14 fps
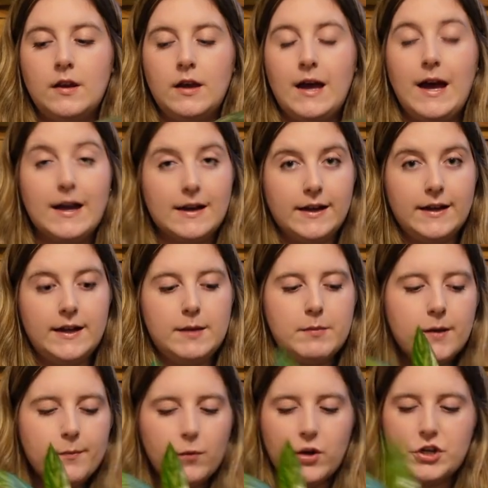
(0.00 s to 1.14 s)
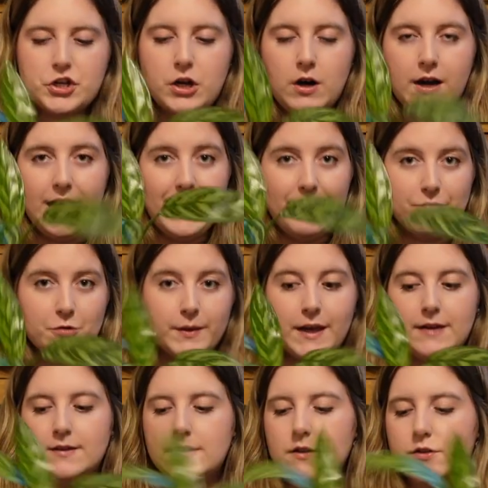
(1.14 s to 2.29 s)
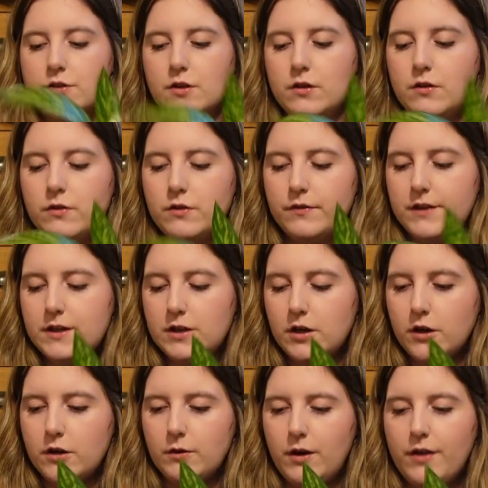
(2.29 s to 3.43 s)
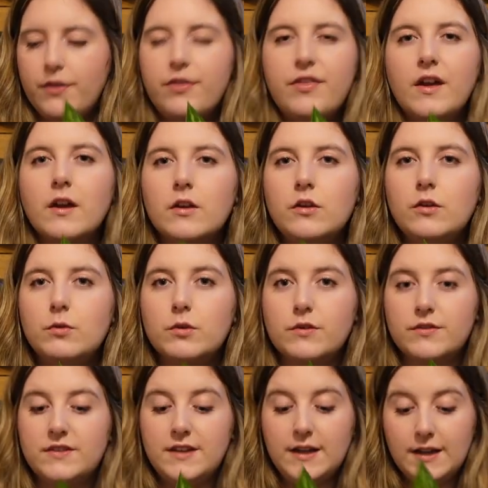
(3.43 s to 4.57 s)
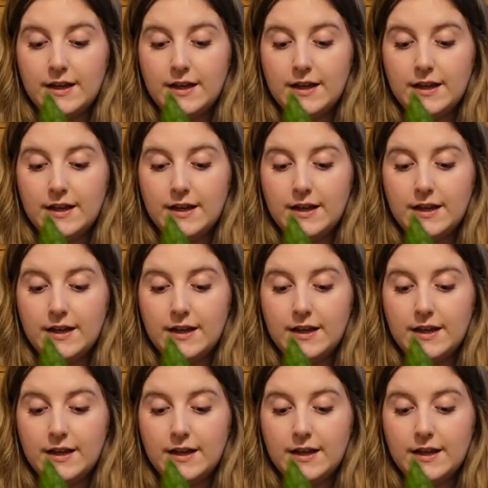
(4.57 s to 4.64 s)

Aglaonema, which I have propagated. So the video I think you would have seen it